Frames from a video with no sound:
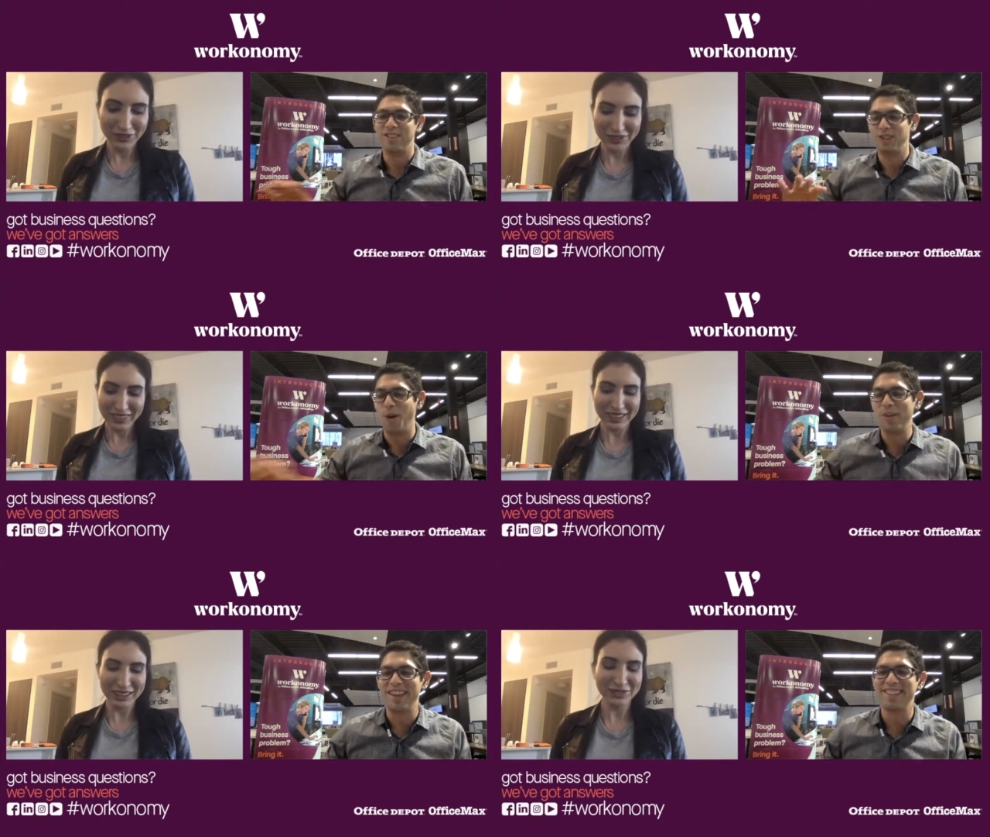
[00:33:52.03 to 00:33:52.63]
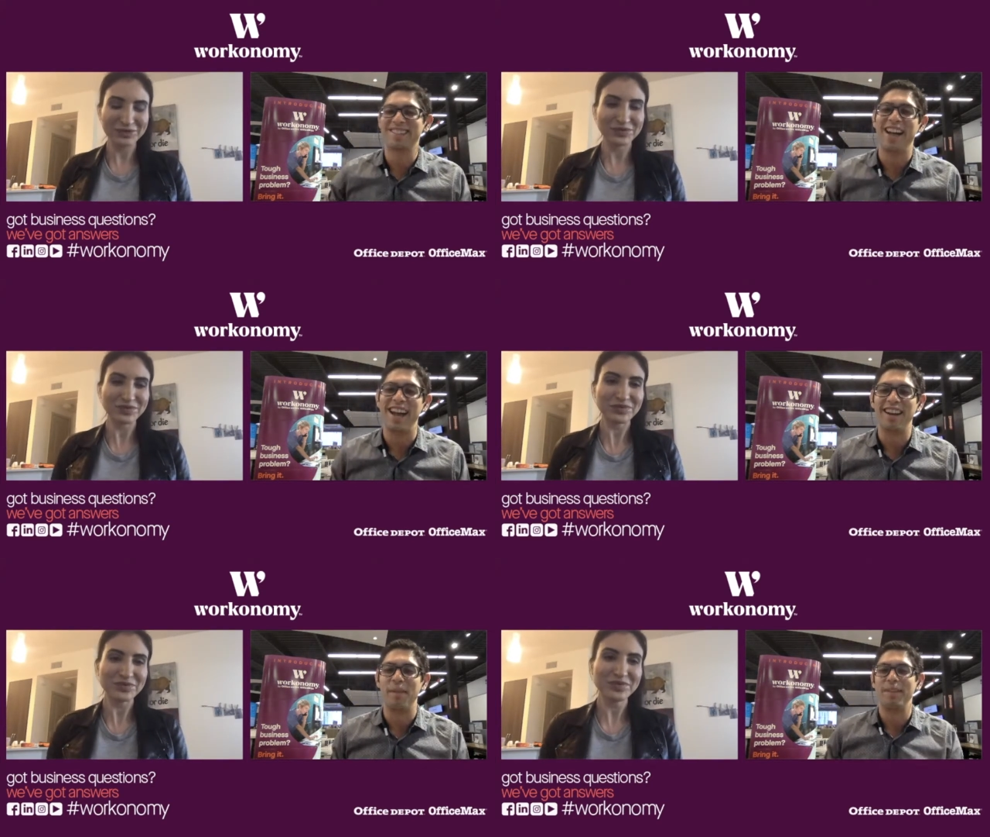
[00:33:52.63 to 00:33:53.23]
Speaker 1: joking
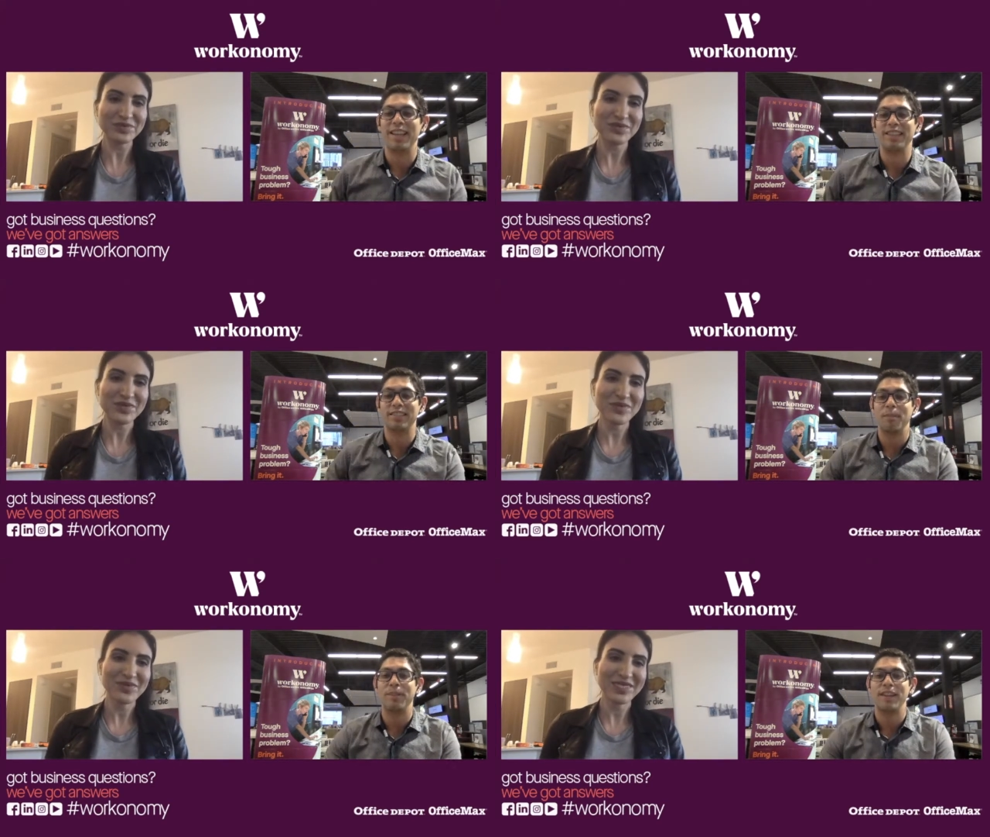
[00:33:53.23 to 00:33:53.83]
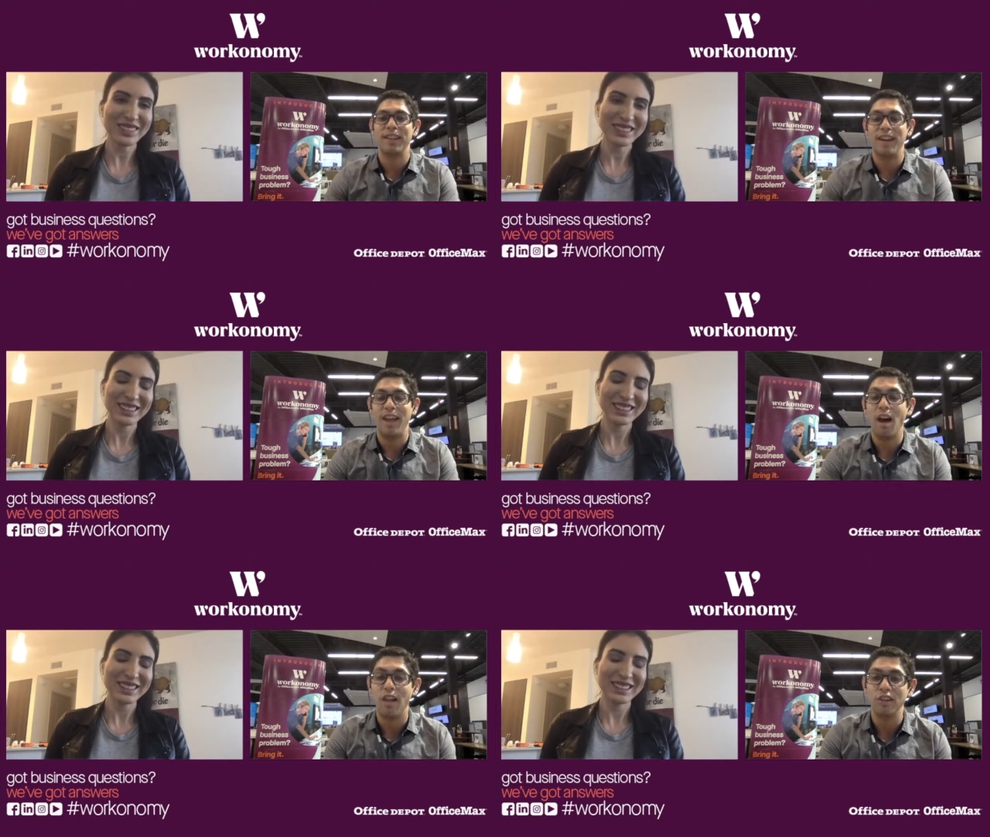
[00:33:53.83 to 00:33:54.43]
aside, I mean, that's something that
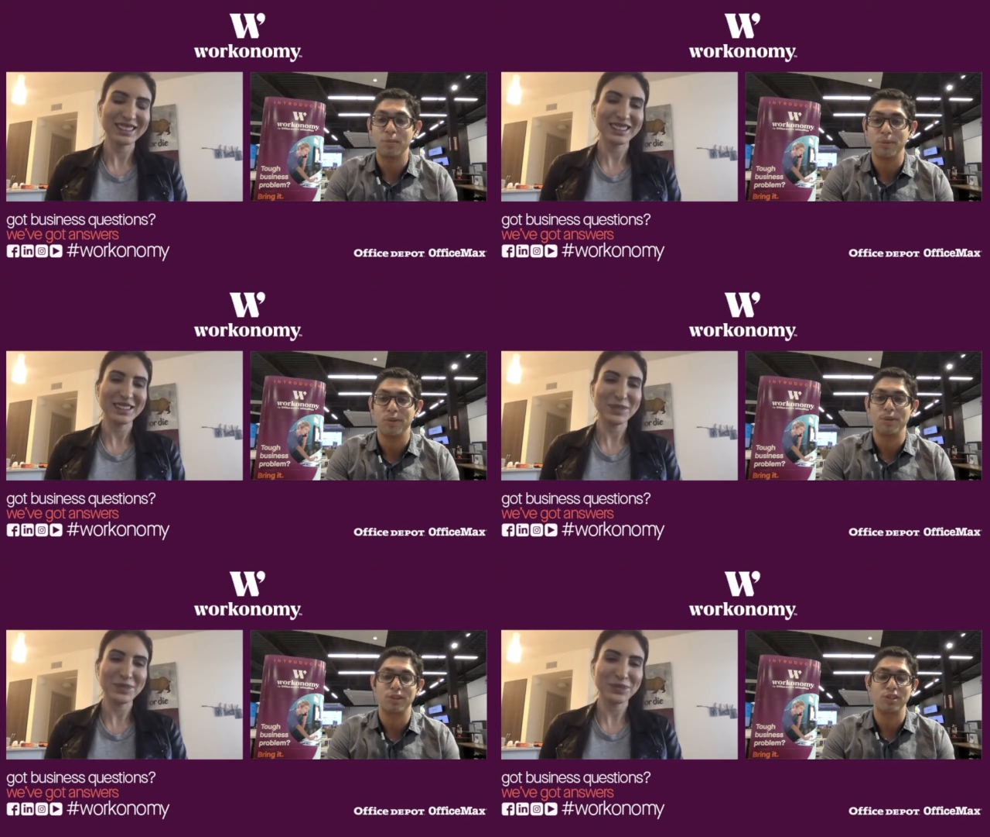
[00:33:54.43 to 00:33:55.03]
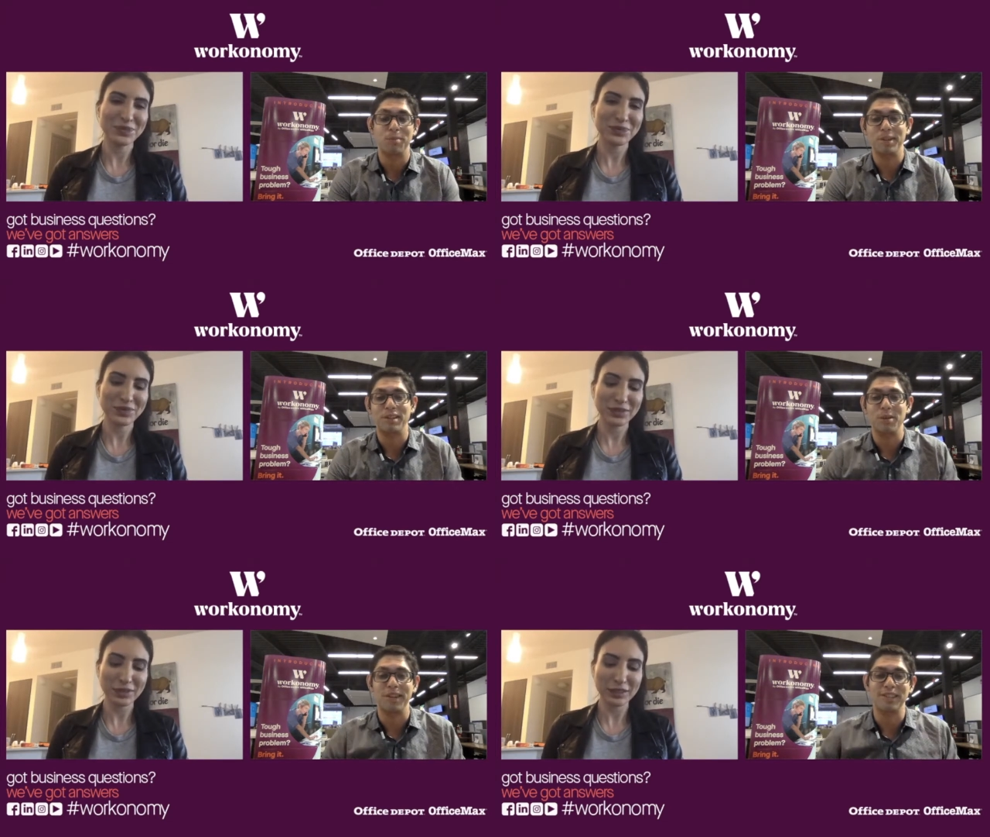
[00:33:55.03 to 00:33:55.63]
all entrepreneurs should be
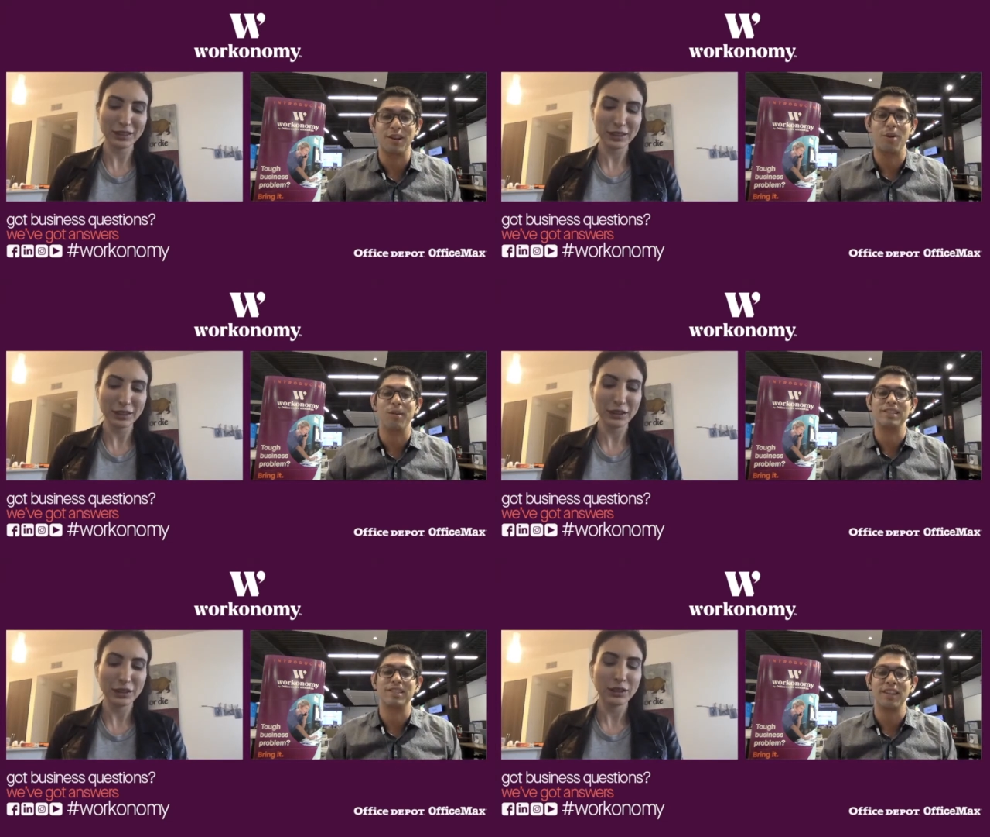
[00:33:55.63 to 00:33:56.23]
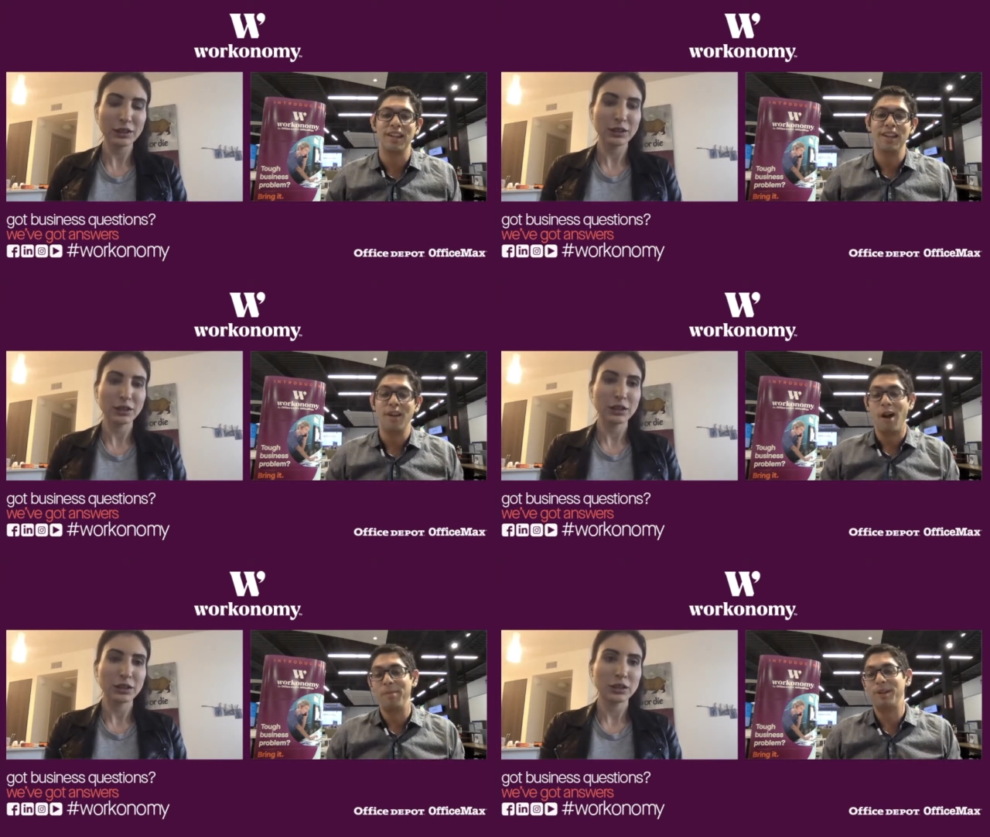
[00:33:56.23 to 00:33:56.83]
doing is always,
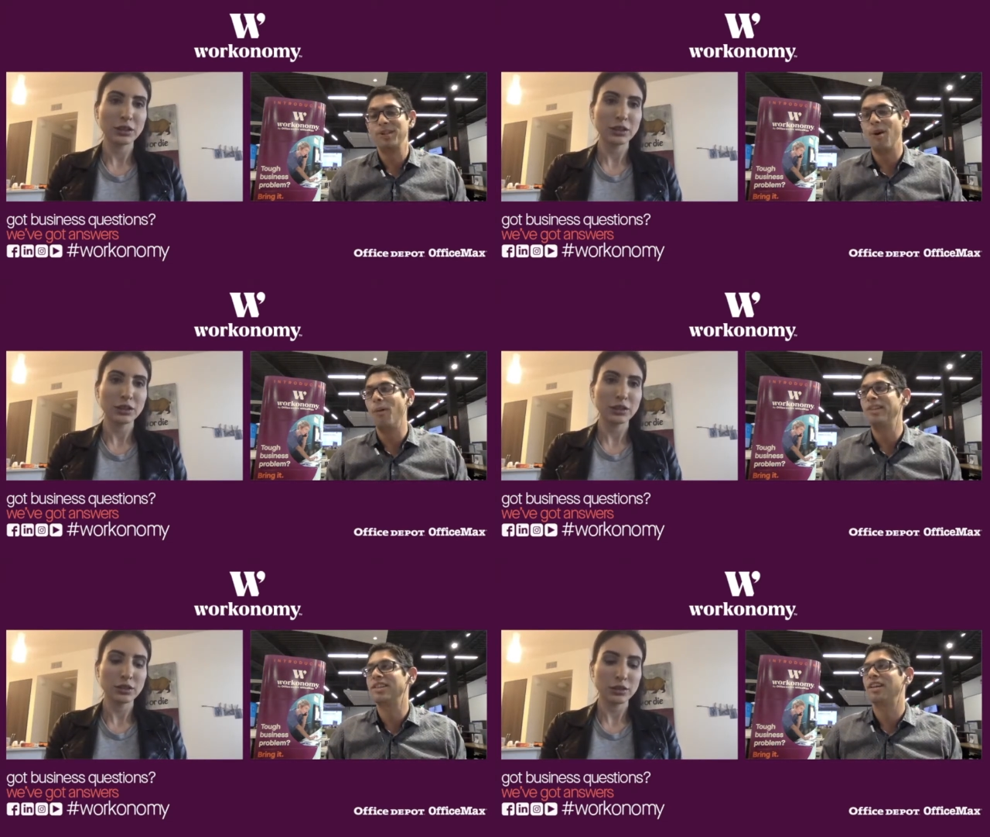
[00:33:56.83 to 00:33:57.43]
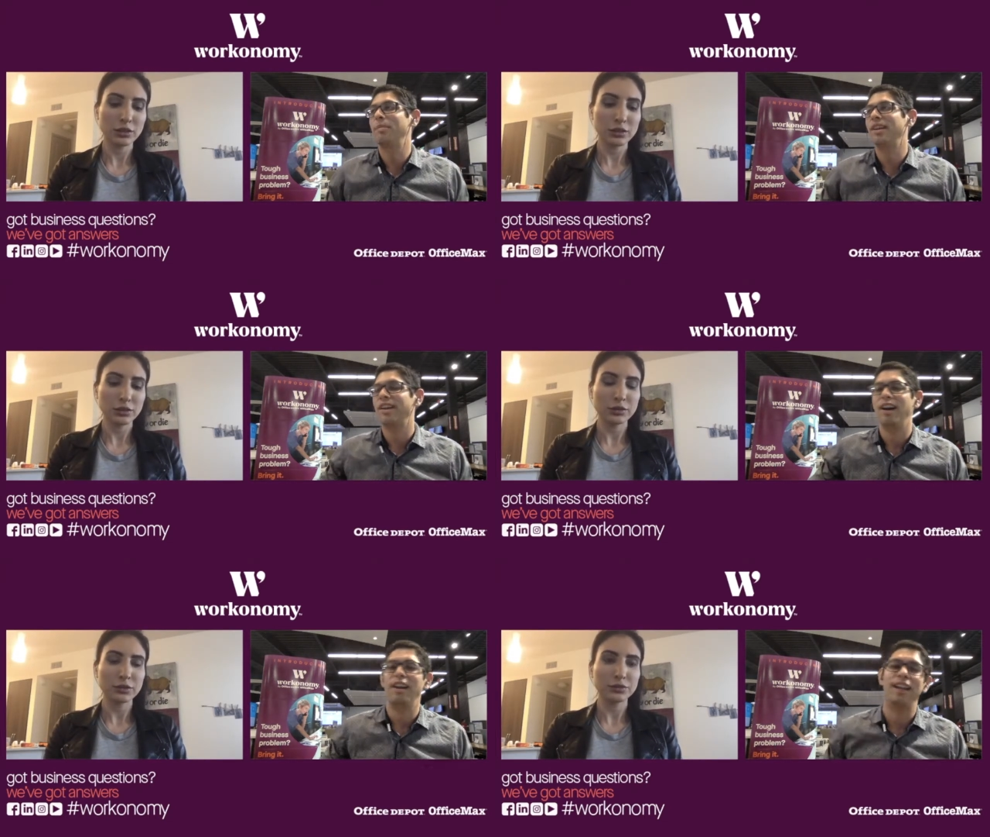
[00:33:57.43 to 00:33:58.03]
there's always going to be a
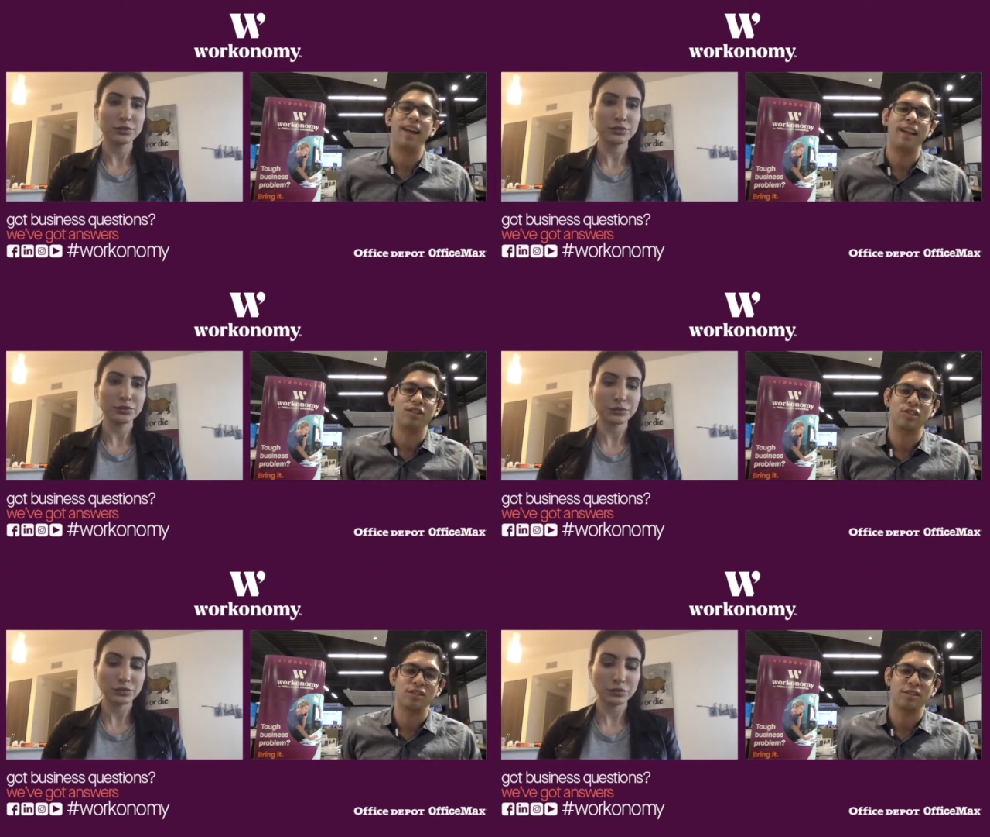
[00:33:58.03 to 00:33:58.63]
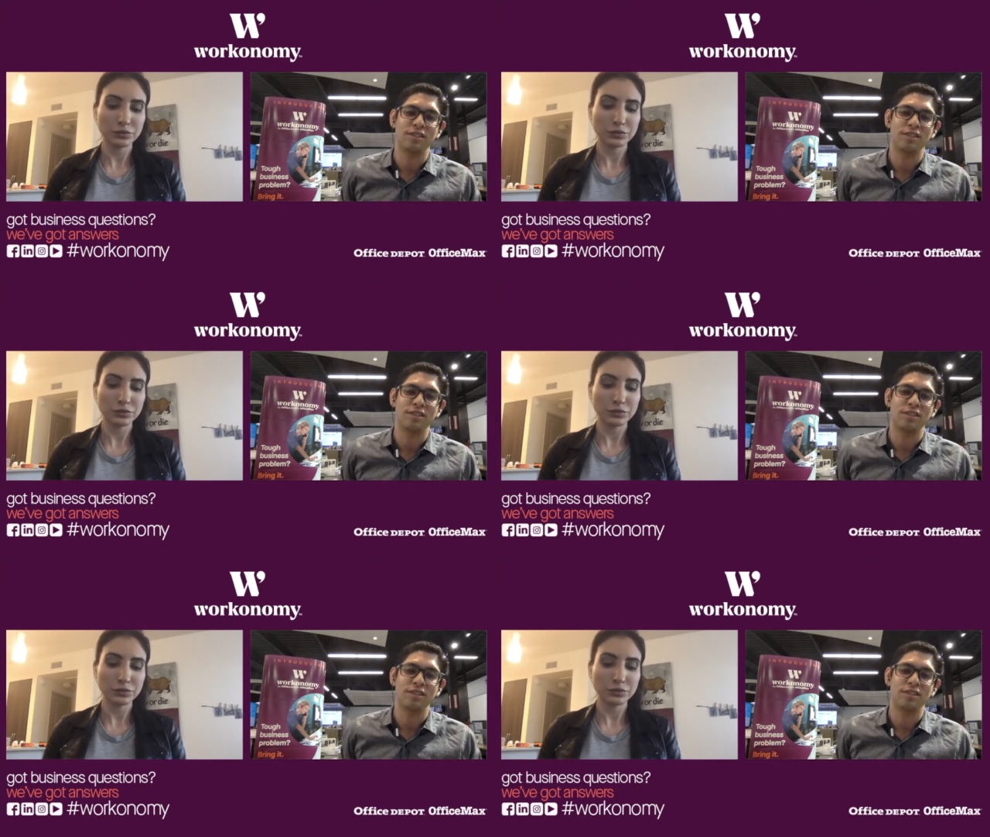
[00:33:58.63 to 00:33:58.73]
cutting edge